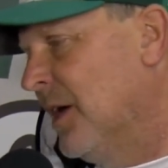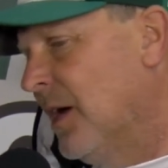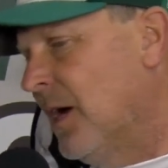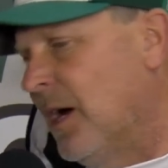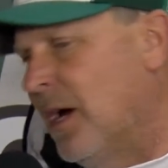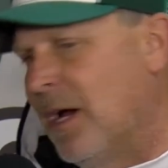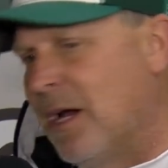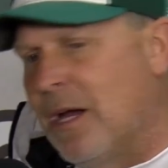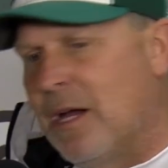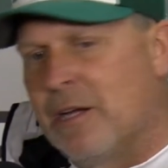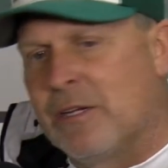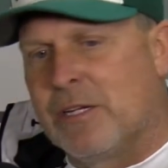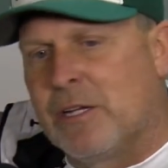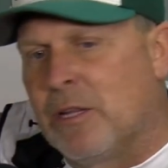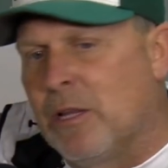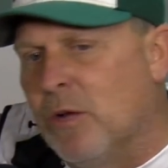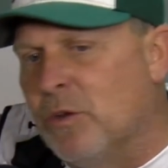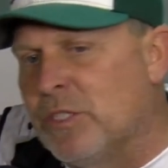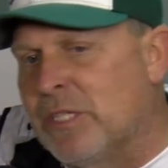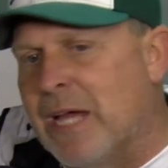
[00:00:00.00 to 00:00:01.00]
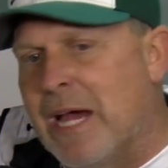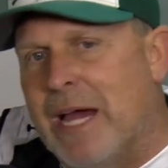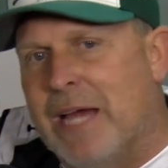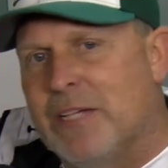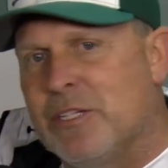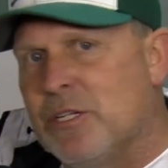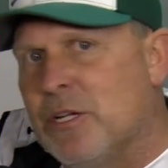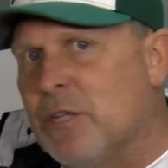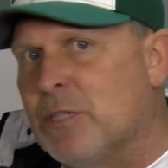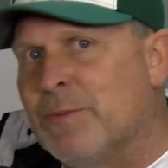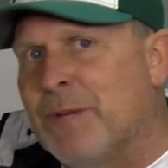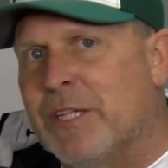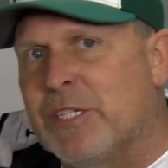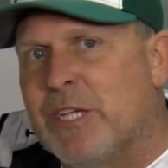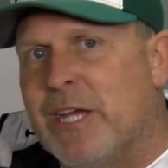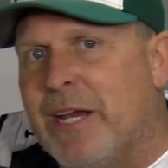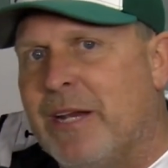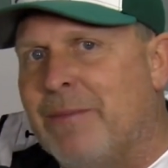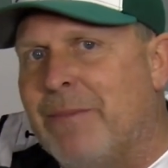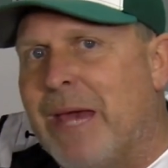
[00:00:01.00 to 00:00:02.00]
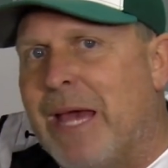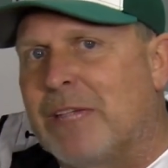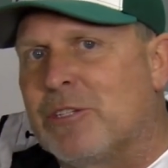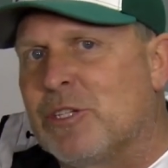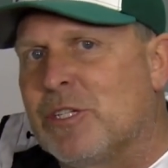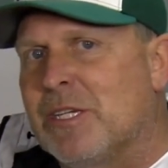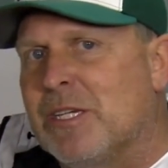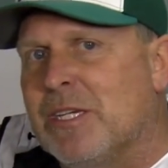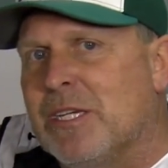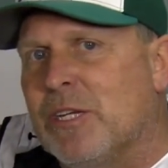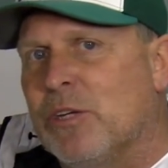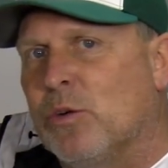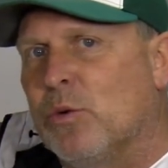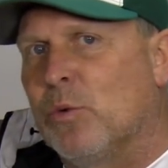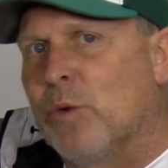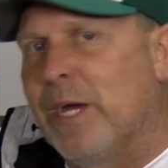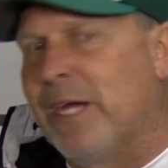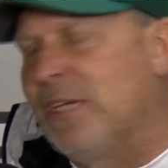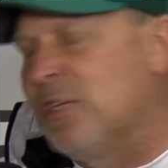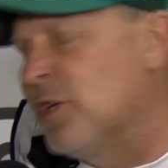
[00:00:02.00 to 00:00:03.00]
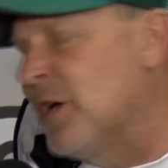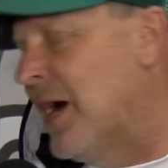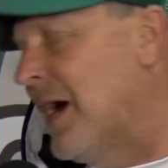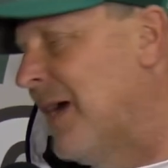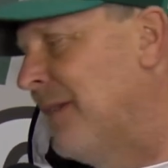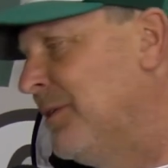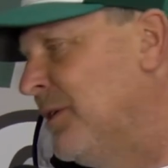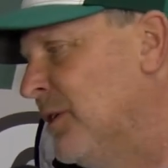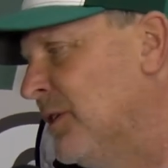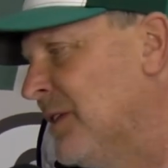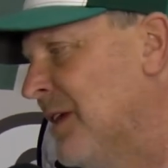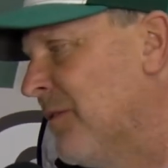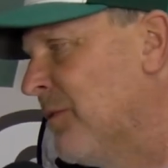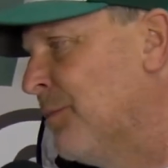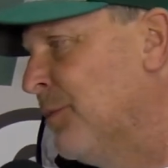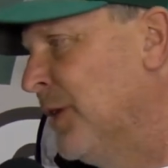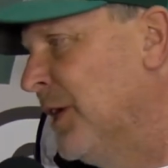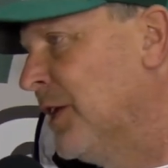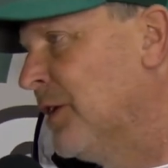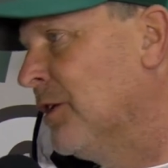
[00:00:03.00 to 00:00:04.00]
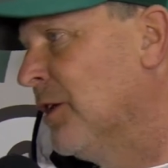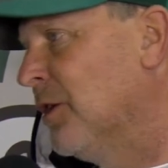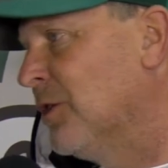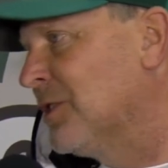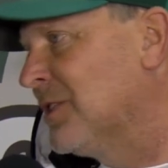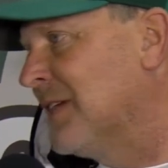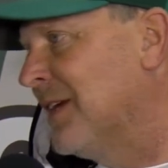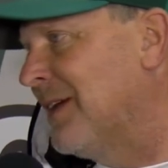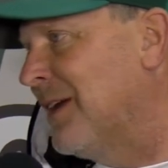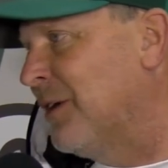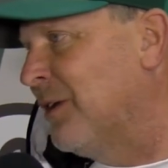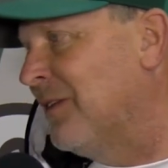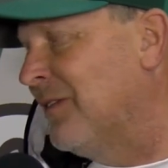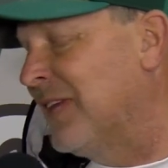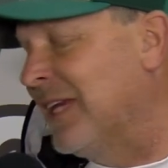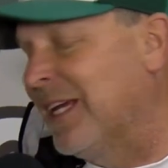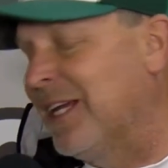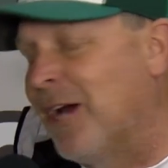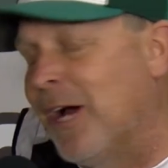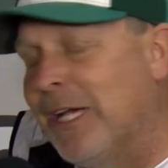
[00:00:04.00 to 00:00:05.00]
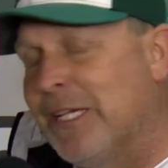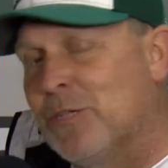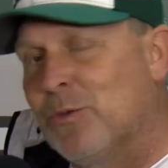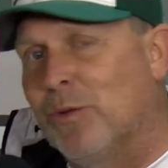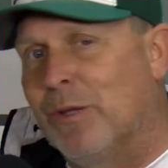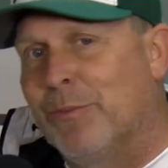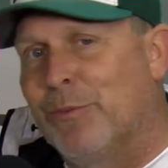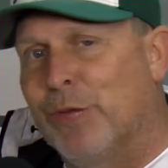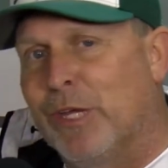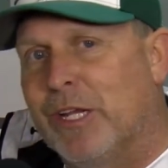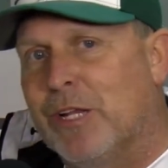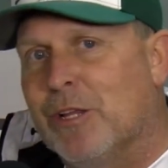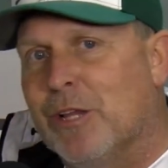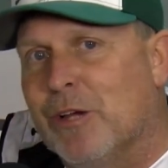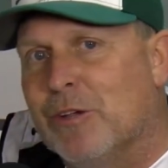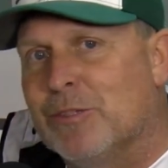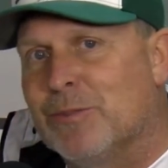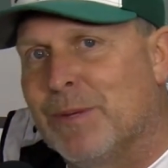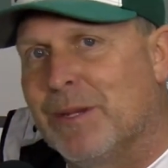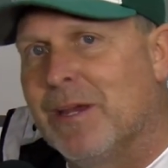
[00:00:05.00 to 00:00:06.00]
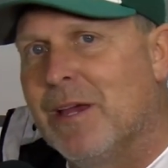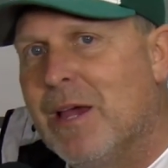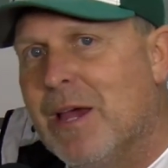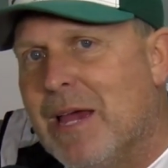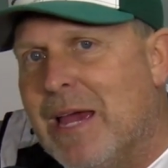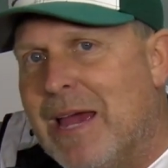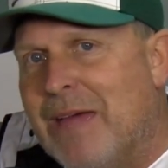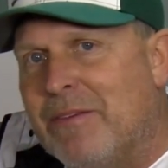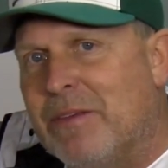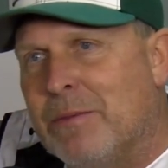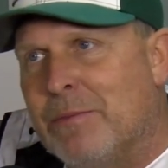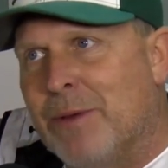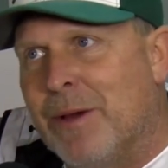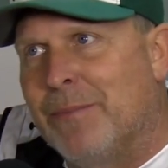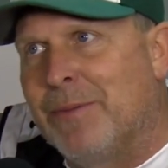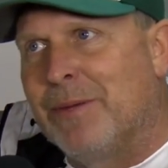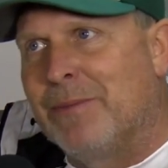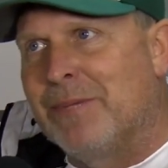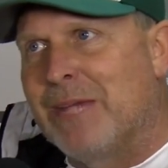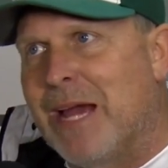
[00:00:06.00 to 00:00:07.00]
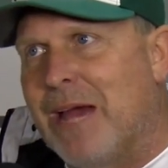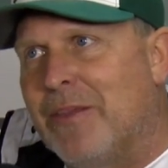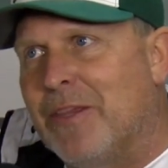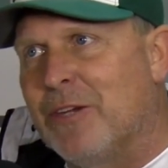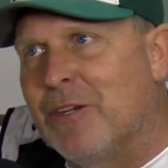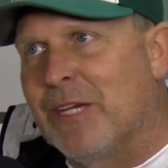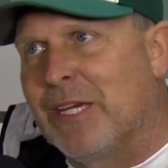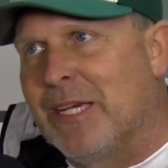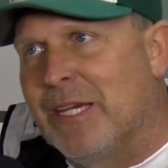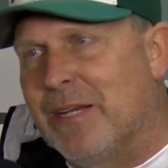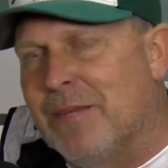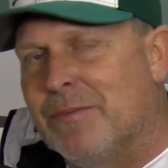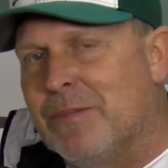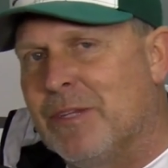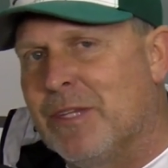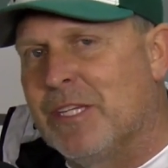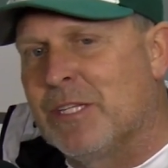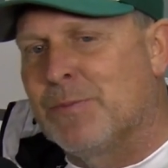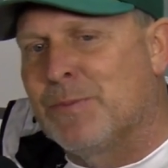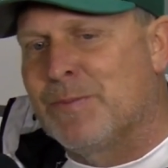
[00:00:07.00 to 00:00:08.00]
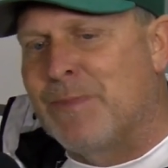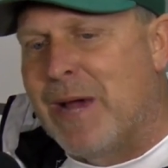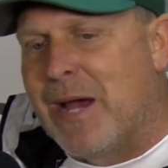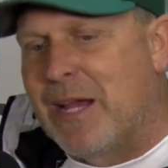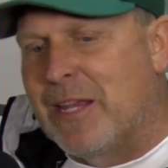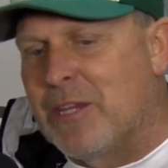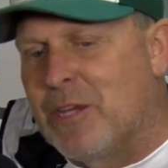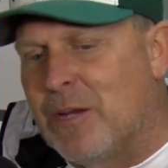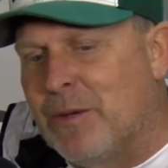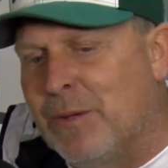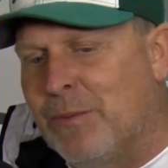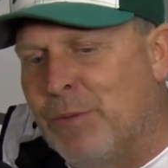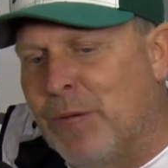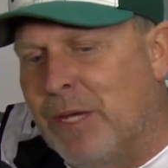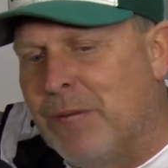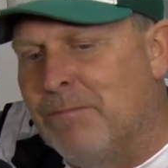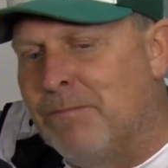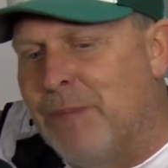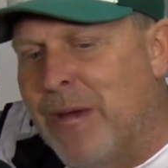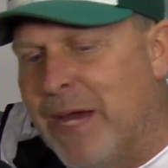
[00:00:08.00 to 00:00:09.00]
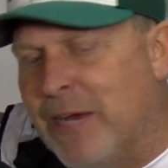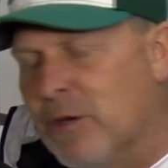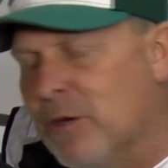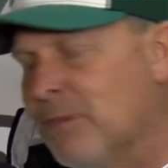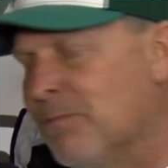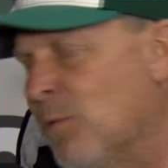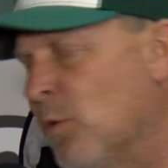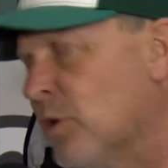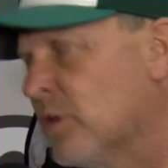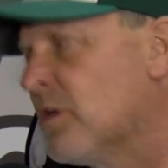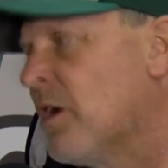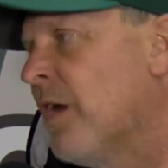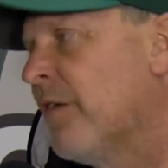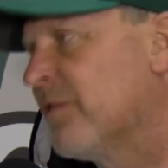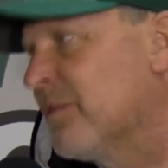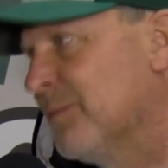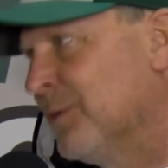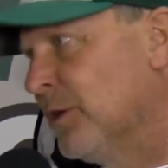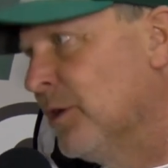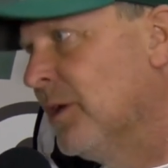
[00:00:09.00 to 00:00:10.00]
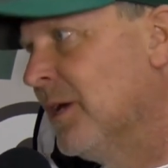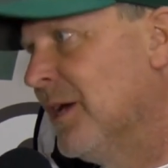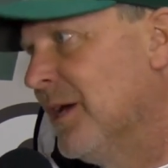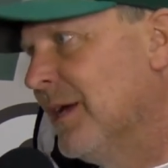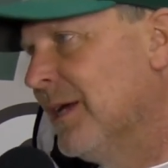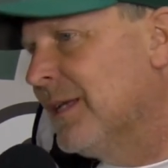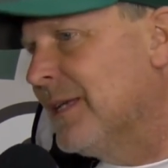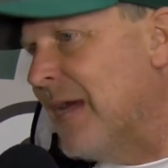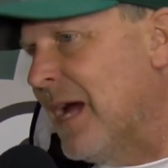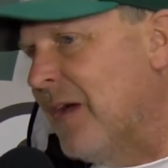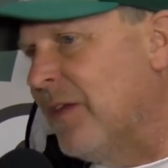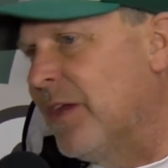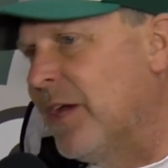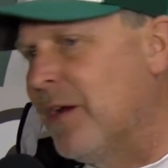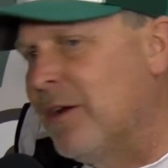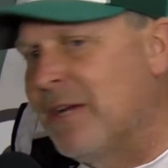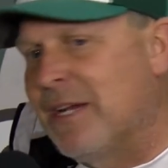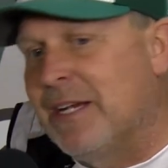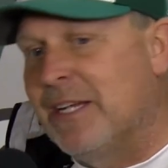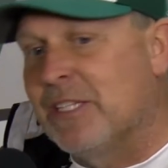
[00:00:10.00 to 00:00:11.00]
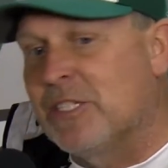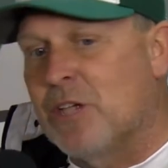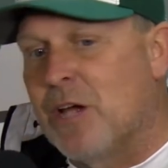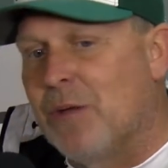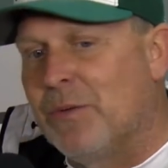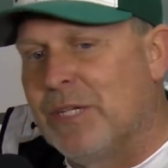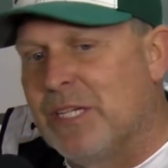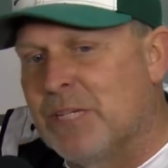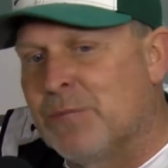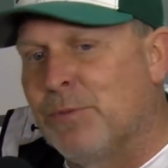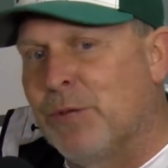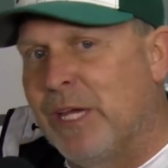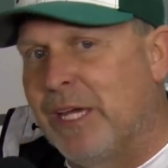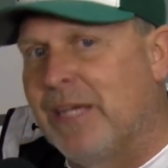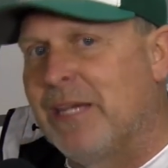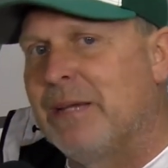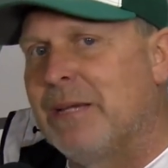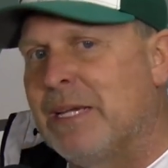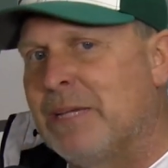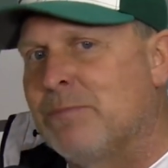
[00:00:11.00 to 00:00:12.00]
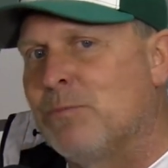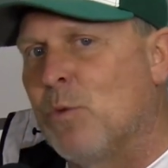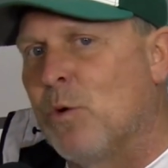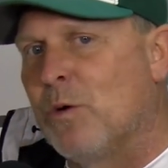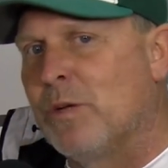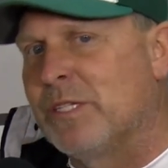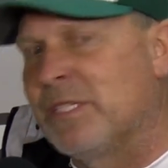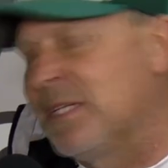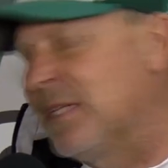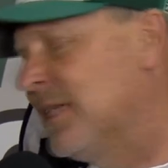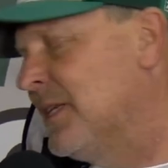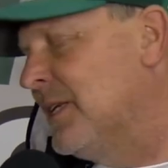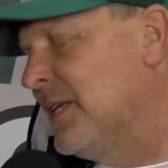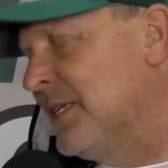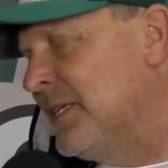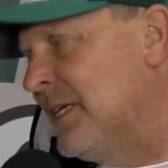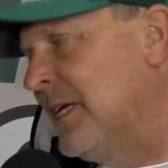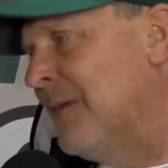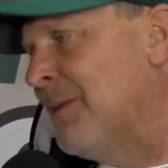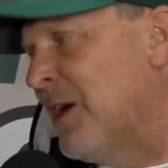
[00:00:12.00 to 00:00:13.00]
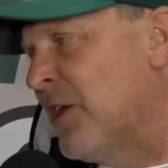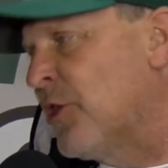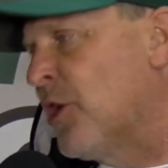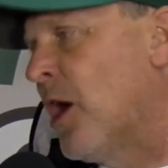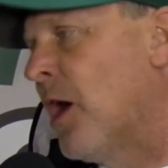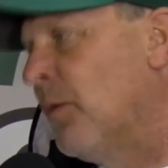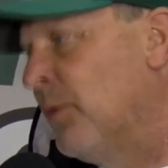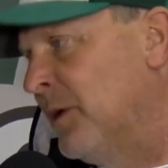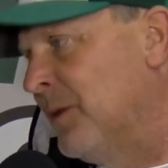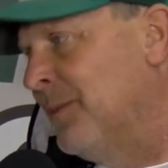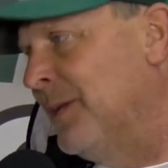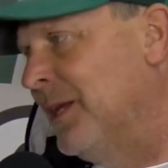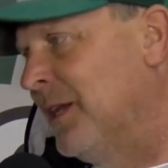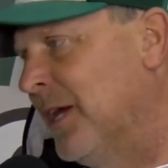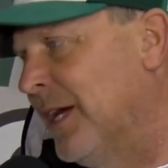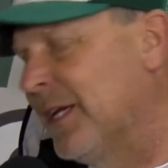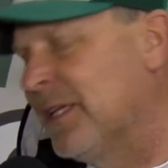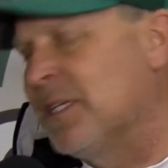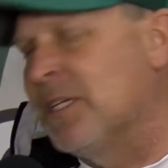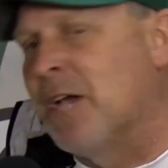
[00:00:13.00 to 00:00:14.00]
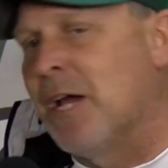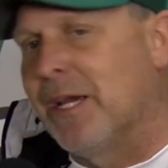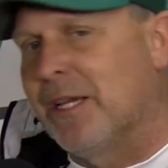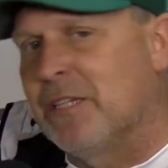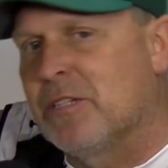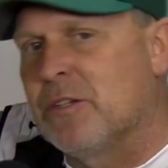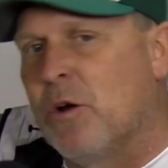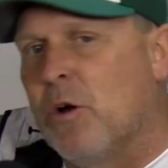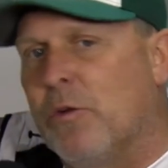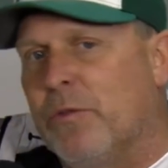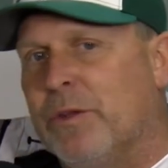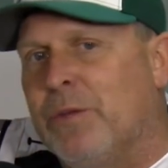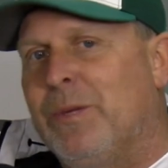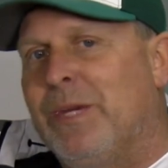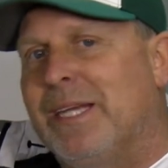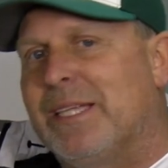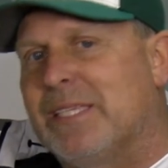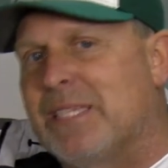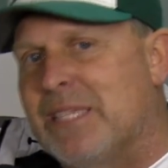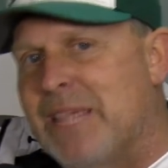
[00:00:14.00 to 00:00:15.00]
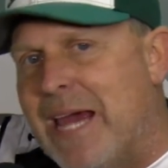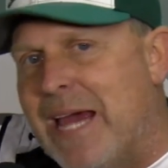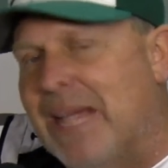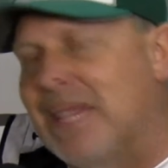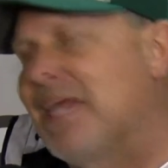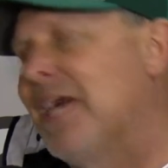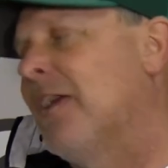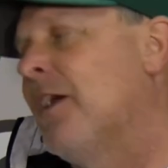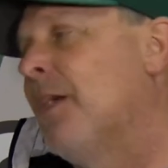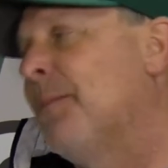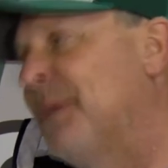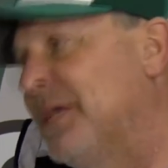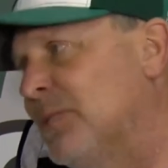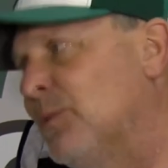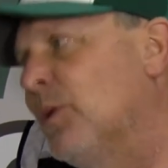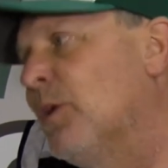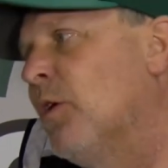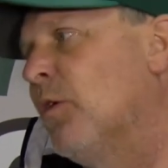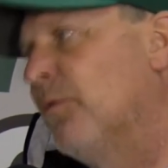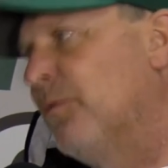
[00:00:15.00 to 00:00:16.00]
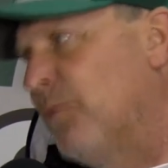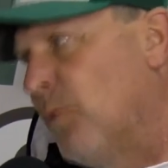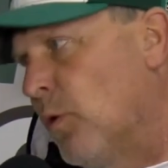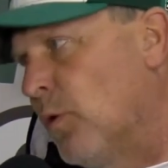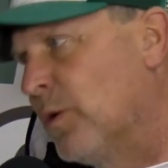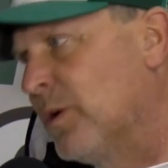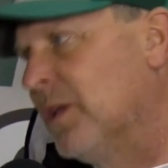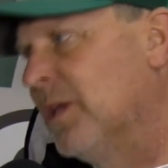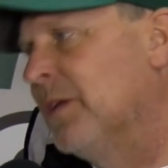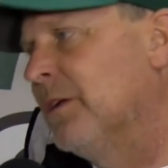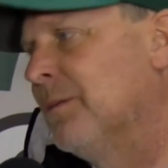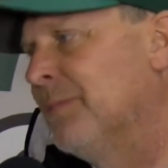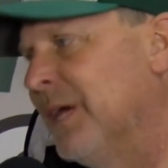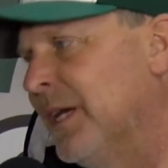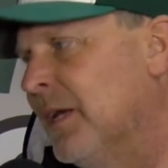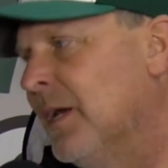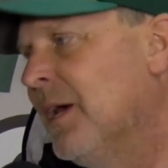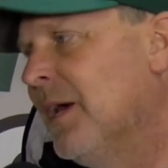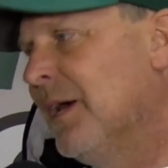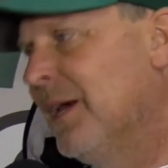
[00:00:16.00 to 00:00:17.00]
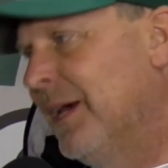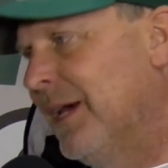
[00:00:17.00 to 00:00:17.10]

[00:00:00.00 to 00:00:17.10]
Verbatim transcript: Uh, our close guys, you know, especially Eddie Masterson did a great job. You know, he's never played close. I don't even think in high school he played close, but having bump him down there to get him to this spot, I thought he played better, more comfortable down there. And I just thought we just played as more as the, the team I thought we'd be like tonight. So hopefully we we can stack that up as we go forward a little bit.